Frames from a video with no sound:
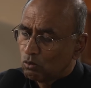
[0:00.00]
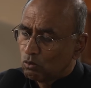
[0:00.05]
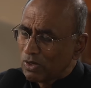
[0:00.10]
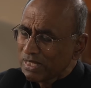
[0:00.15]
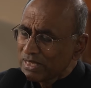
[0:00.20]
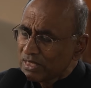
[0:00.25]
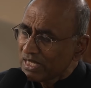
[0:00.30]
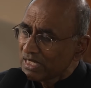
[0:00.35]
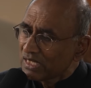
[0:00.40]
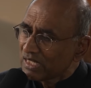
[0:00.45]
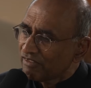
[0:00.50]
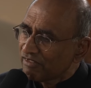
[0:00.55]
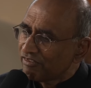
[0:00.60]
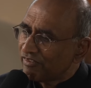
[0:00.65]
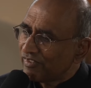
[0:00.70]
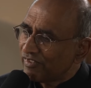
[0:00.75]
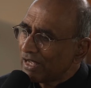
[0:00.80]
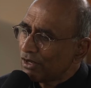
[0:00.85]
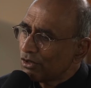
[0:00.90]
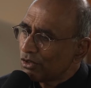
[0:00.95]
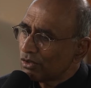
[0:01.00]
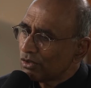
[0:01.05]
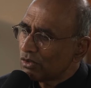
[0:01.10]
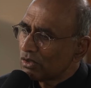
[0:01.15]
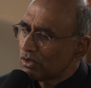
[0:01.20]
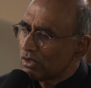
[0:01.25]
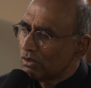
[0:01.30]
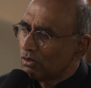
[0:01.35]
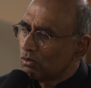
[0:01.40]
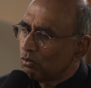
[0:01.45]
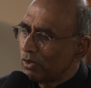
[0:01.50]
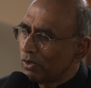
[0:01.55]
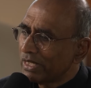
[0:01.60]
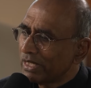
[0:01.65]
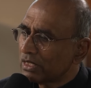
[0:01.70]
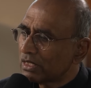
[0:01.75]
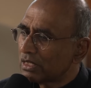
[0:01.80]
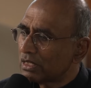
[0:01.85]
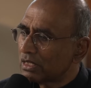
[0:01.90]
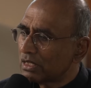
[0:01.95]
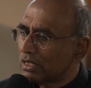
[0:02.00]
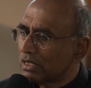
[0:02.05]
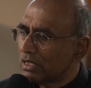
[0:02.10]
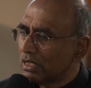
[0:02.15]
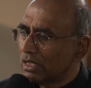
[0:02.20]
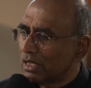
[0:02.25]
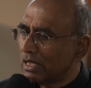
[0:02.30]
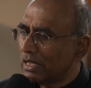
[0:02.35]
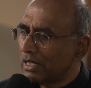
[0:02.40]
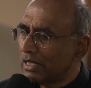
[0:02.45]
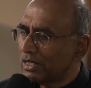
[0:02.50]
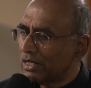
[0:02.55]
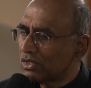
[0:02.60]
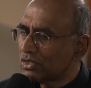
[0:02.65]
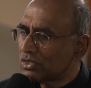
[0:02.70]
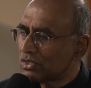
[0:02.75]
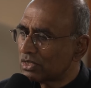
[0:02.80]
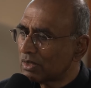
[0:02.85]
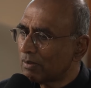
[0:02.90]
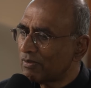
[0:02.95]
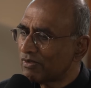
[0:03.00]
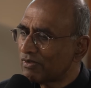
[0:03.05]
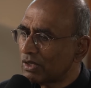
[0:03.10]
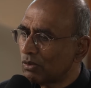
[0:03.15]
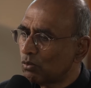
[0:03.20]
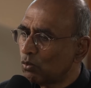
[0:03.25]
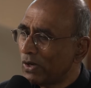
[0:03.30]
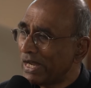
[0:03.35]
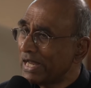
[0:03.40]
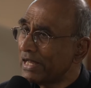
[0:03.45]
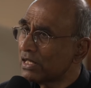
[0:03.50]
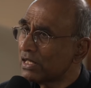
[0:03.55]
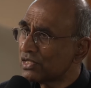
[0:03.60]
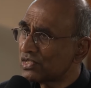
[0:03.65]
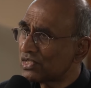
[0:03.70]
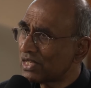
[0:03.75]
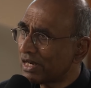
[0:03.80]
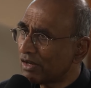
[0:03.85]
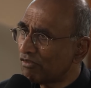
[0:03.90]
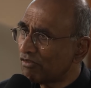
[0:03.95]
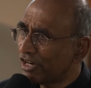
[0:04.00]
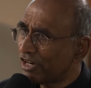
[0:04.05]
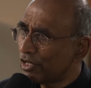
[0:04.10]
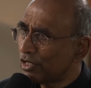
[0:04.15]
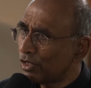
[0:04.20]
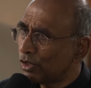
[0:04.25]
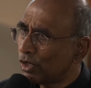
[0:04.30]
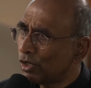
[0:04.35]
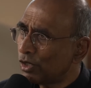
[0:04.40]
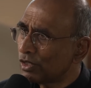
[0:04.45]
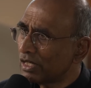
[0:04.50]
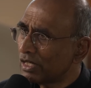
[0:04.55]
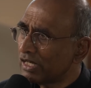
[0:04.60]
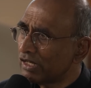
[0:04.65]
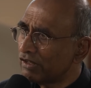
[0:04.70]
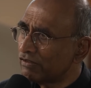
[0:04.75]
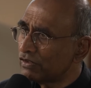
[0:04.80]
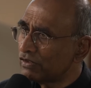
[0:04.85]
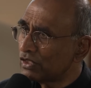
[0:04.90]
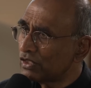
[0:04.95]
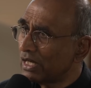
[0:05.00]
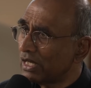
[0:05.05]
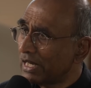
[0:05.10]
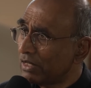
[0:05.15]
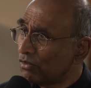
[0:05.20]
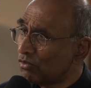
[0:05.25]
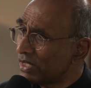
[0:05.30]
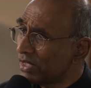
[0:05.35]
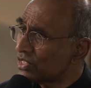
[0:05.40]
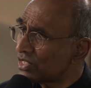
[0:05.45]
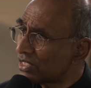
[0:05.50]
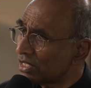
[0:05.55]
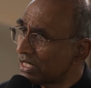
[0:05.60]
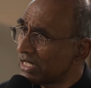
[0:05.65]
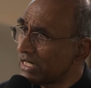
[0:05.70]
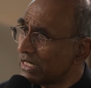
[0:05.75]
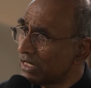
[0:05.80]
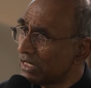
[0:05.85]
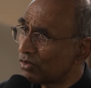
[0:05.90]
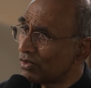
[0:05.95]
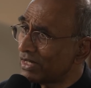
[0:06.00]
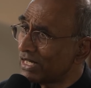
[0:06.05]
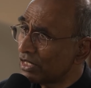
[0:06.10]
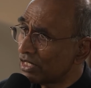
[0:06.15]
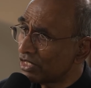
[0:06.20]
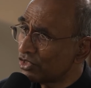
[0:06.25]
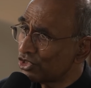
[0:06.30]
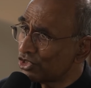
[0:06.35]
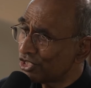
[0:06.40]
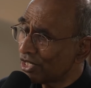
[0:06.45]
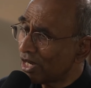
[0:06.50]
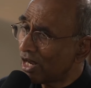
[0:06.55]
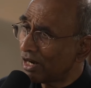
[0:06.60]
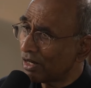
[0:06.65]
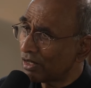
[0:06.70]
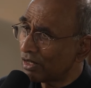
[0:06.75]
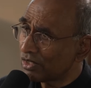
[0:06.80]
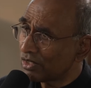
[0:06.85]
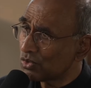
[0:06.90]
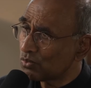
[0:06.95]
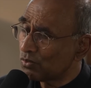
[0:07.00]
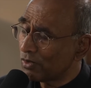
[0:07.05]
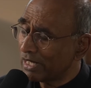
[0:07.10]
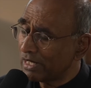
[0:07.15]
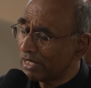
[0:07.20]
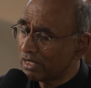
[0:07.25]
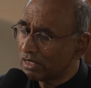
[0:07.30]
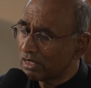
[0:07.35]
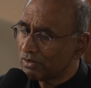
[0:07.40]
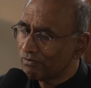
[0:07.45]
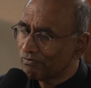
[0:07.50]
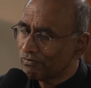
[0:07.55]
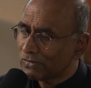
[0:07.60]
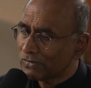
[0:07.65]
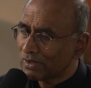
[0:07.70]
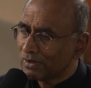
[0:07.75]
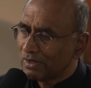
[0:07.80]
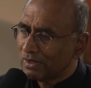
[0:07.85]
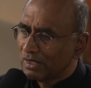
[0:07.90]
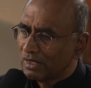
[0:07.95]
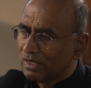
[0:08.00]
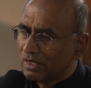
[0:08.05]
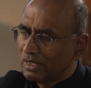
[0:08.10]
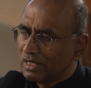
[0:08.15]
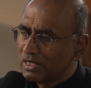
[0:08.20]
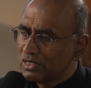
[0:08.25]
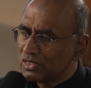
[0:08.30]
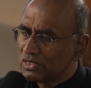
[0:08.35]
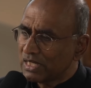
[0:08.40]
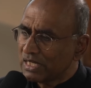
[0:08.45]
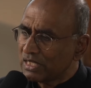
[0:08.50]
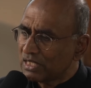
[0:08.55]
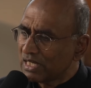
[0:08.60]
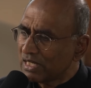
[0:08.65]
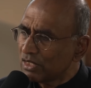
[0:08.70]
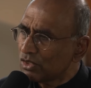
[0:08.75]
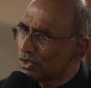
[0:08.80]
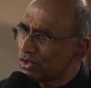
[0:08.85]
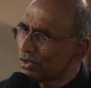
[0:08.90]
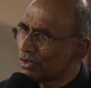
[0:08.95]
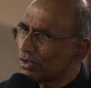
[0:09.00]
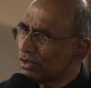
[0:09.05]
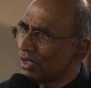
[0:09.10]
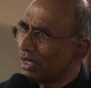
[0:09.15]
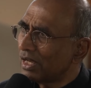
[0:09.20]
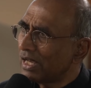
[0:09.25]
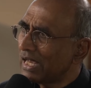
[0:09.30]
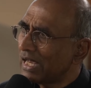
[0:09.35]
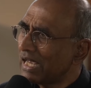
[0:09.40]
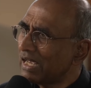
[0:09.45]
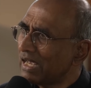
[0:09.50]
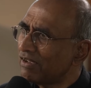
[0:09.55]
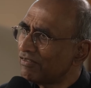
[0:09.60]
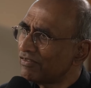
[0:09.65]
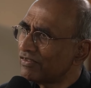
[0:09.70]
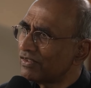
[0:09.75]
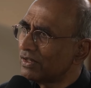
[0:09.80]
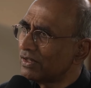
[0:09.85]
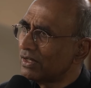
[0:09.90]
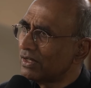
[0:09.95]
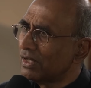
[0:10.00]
One thing they've found with uh, some of the whales that are very long-lived, and recently the Greenland shark as well, is they tend to have